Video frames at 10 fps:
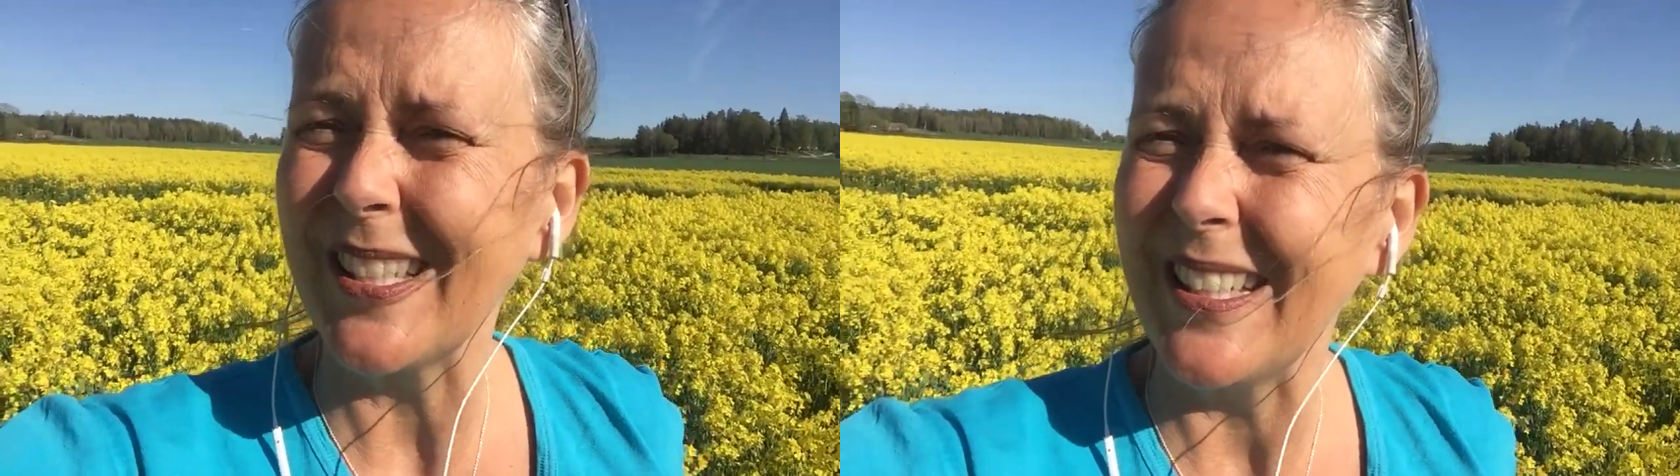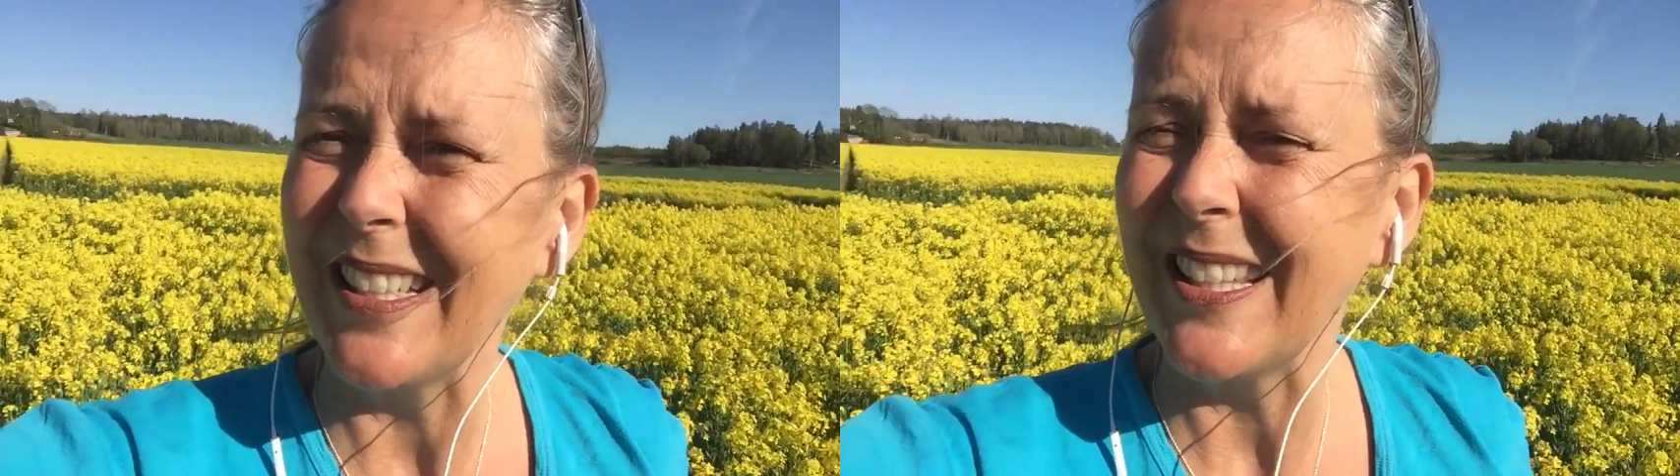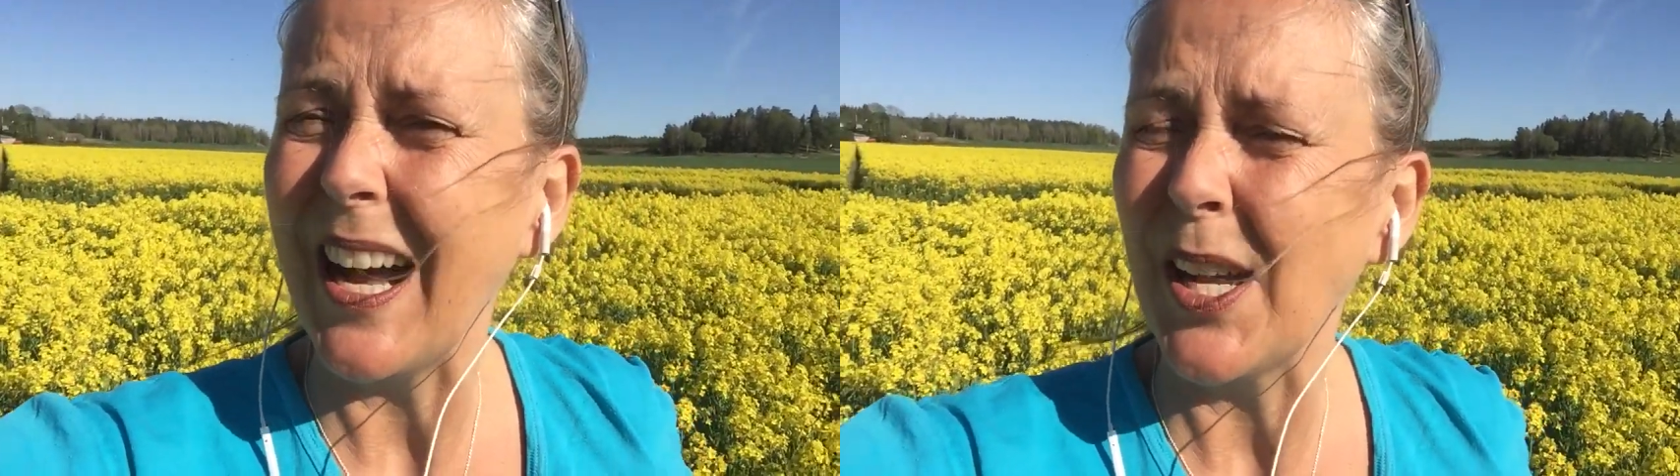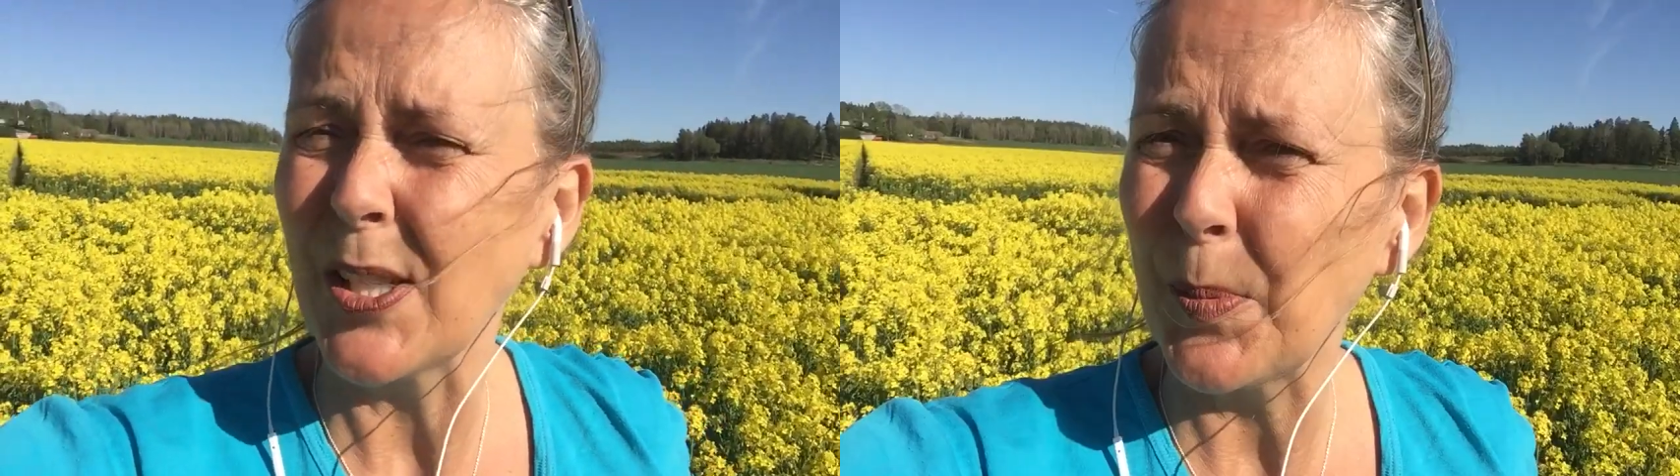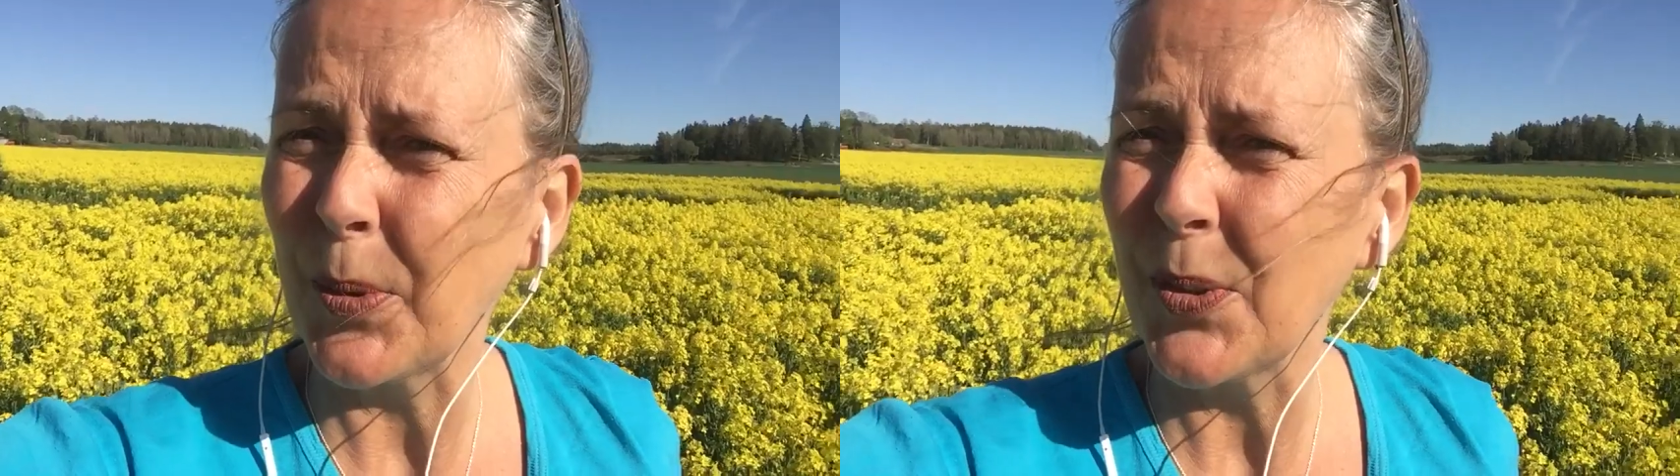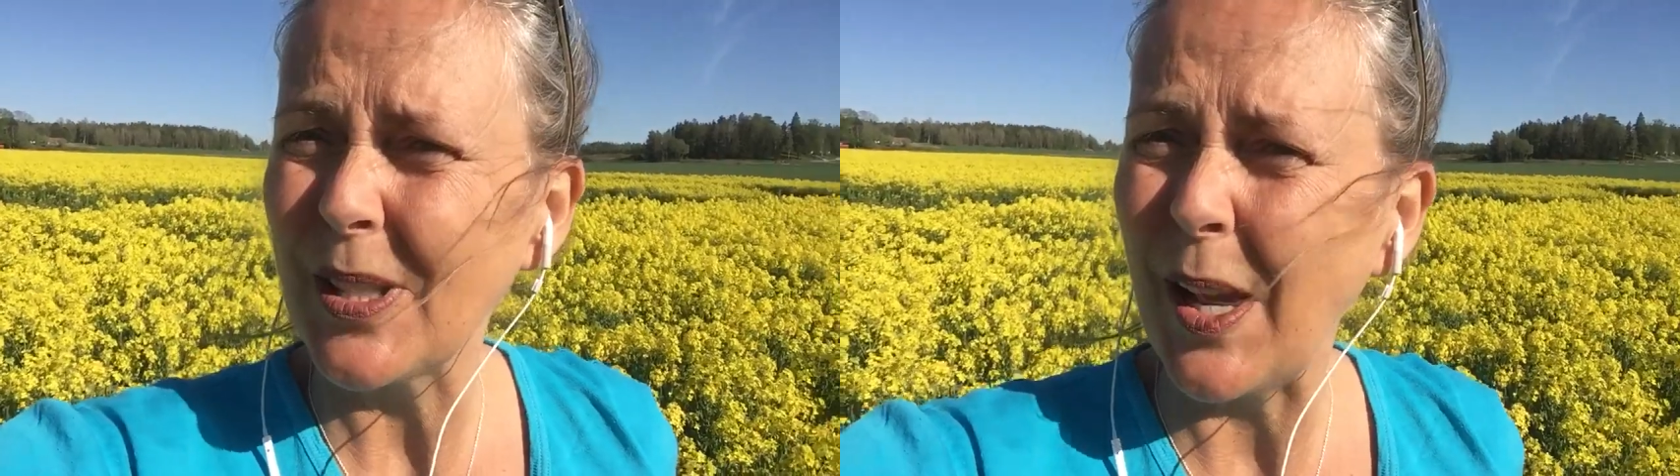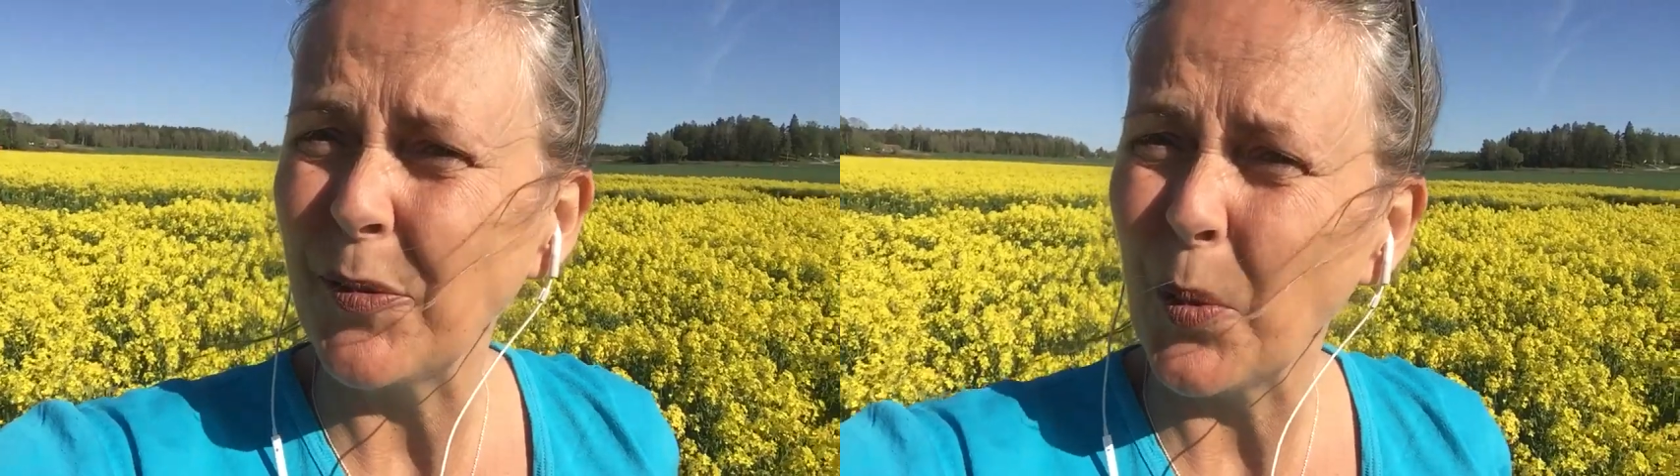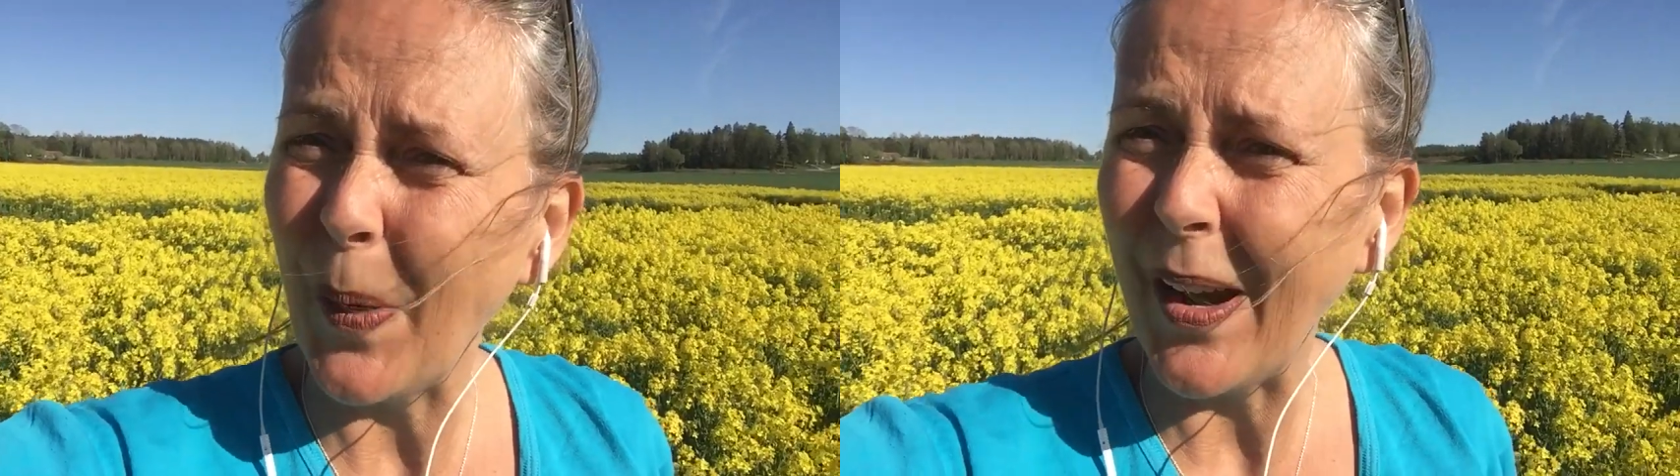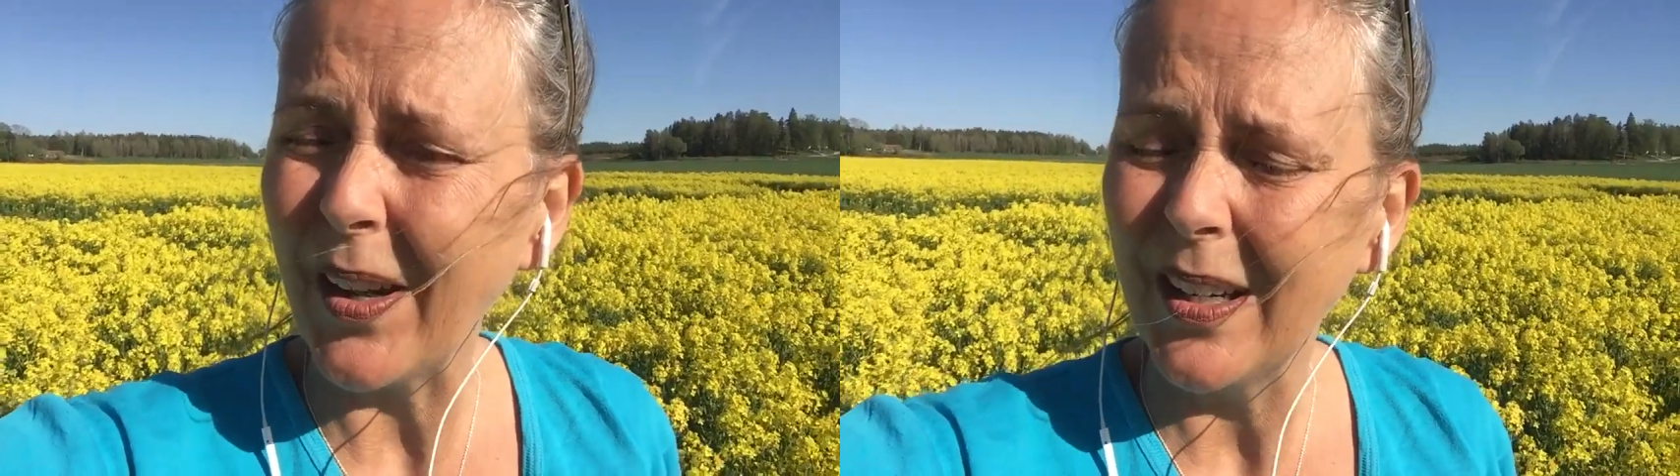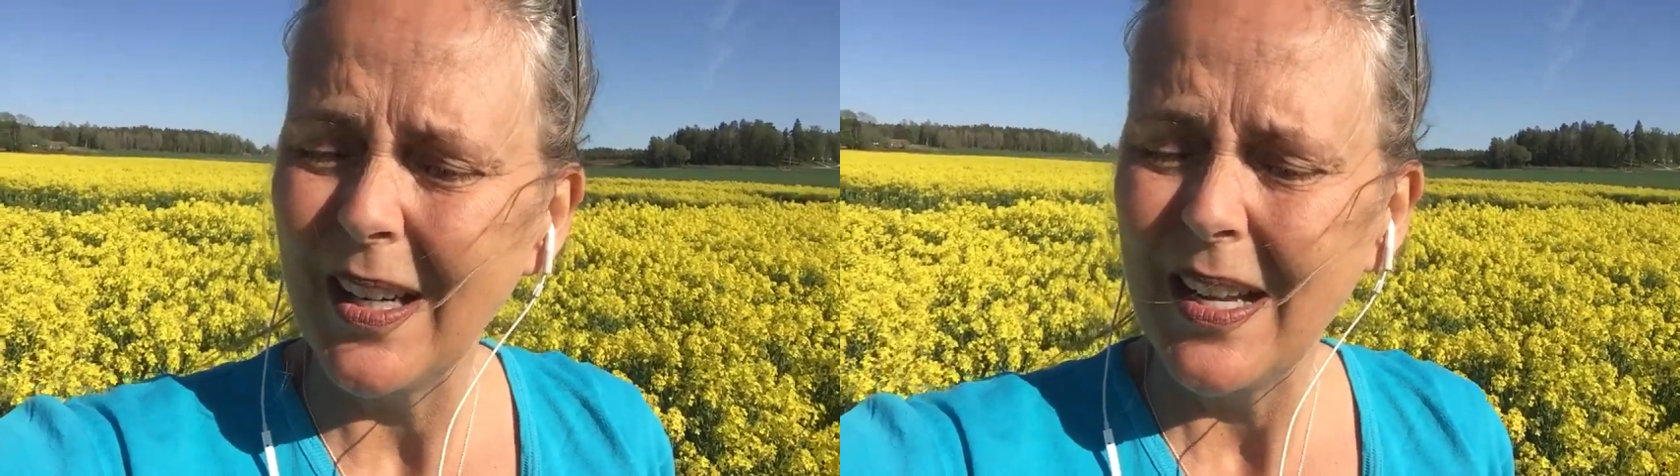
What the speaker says: in the hospitals have to wear.